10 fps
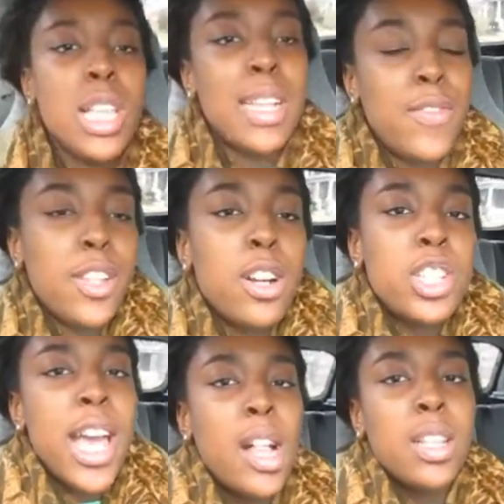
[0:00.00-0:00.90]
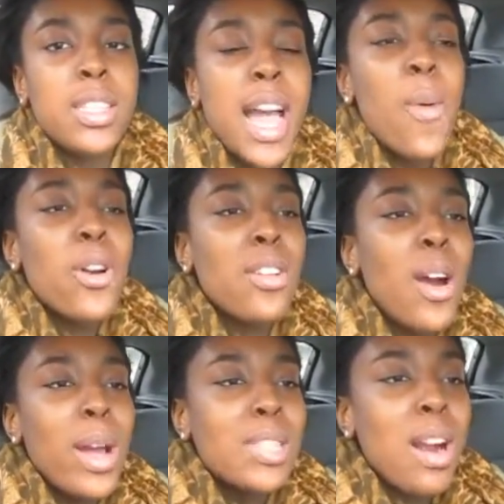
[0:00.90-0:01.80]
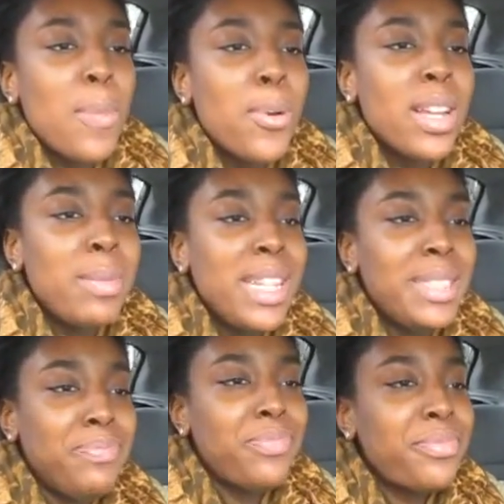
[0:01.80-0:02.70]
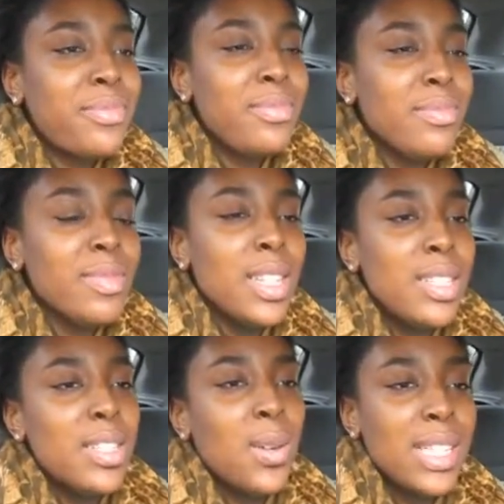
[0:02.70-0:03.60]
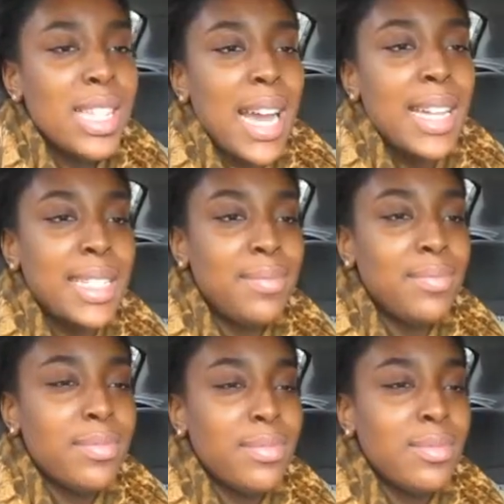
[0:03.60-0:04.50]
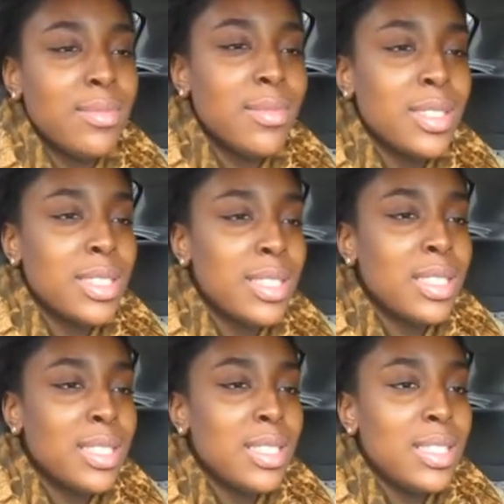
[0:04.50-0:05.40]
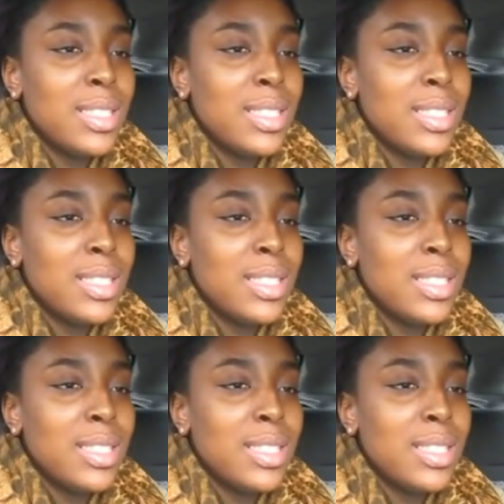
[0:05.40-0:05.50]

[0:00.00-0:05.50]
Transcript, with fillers: left the Hershey Outlets. Now we're on our way to our appointment. So excited. Hi Hershey Park.